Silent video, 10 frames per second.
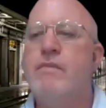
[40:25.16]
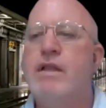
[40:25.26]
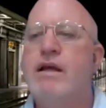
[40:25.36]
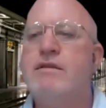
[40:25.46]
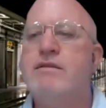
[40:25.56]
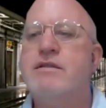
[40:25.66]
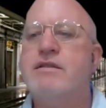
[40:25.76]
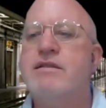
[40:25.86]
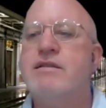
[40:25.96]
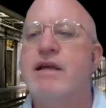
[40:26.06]

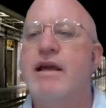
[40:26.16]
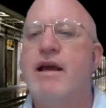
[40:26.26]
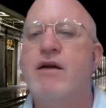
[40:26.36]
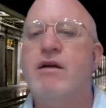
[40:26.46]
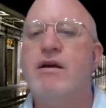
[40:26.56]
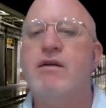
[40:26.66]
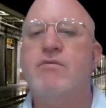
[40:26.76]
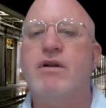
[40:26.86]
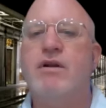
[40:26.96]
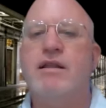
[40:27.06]
let's see, how do I get
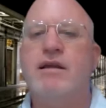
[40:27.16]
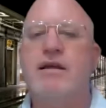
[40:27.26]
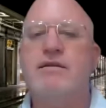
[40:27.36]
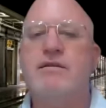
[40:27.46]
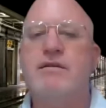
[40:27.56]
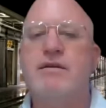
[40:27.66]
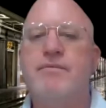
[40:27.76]
rid of this?